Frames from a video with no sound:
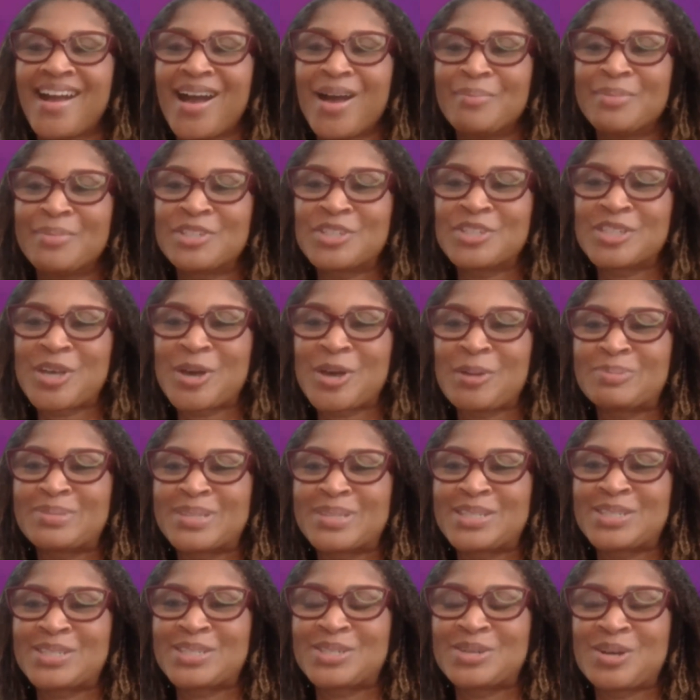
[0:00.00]
It just
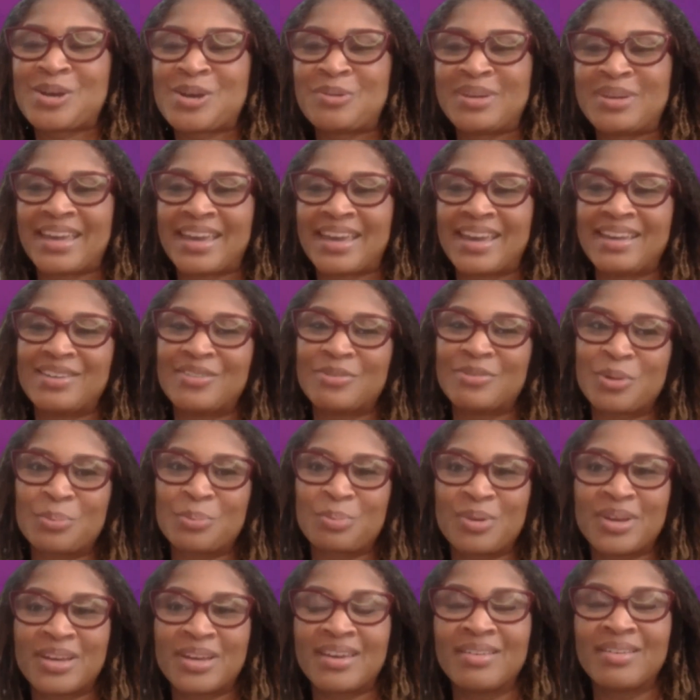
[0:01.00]
helps us to know, again, if
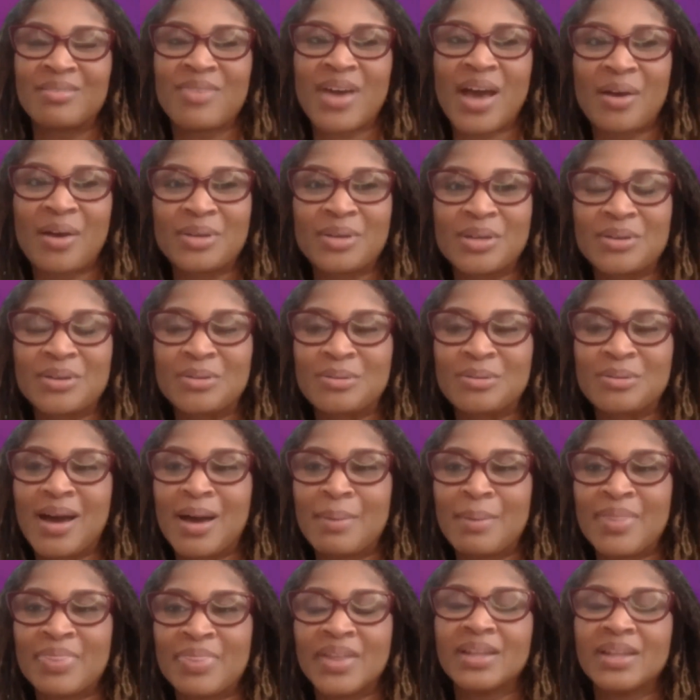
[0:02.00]
we're bringing value
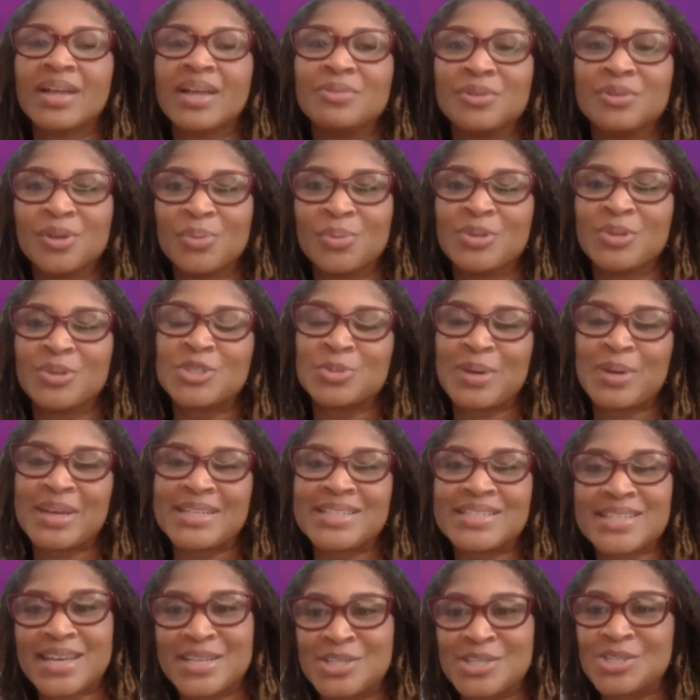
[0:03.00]
at the level in which
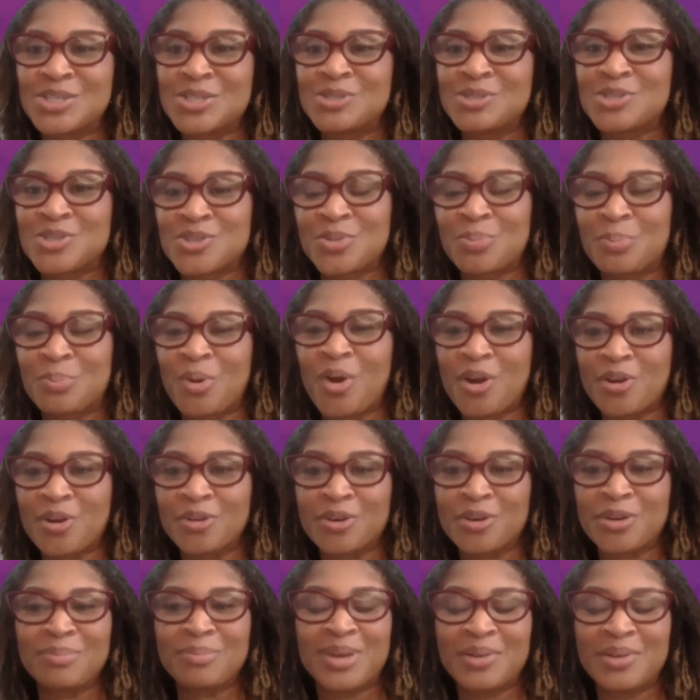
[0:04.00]
we intend to the
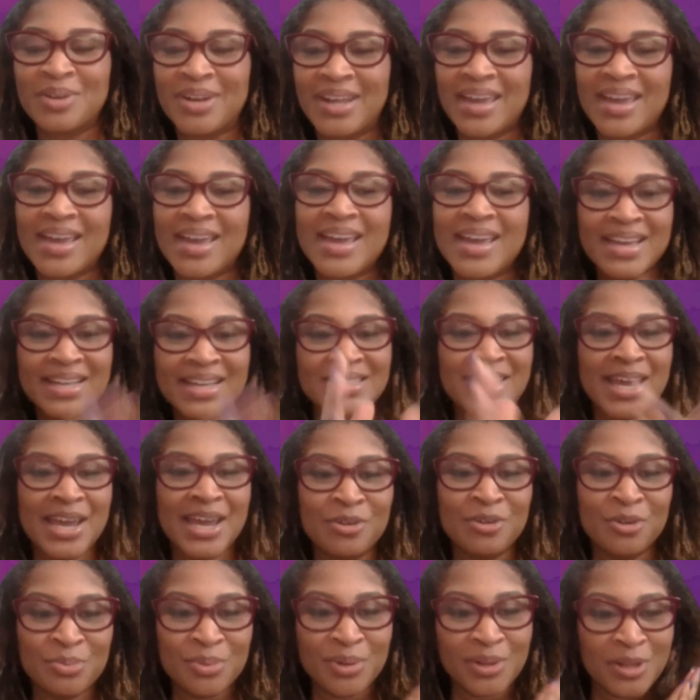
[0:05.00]
broader community.
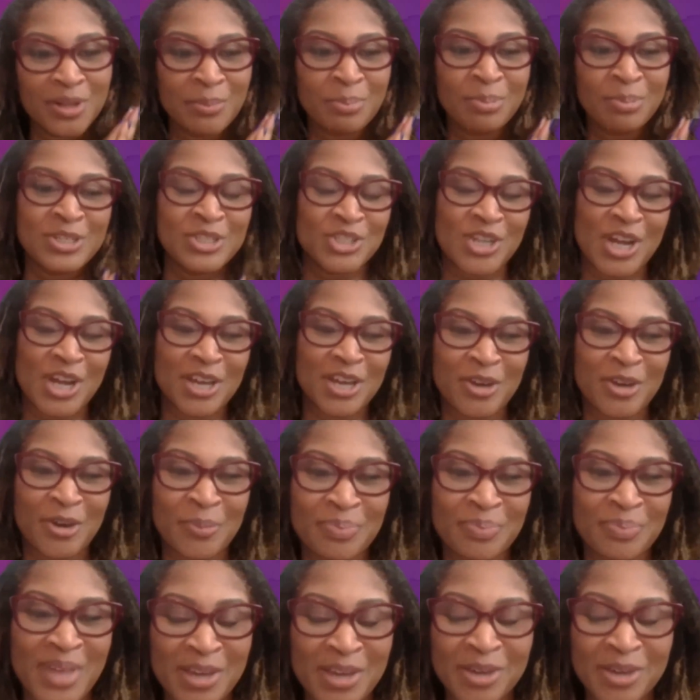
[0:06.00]
Daniel, really appreciate you.